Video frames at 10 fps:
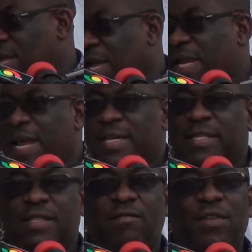And that
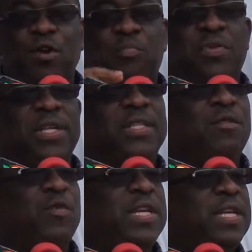is even
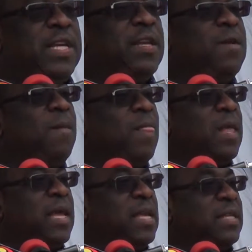operating within
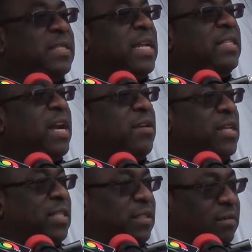Central
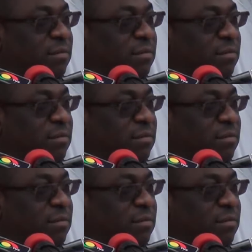Region.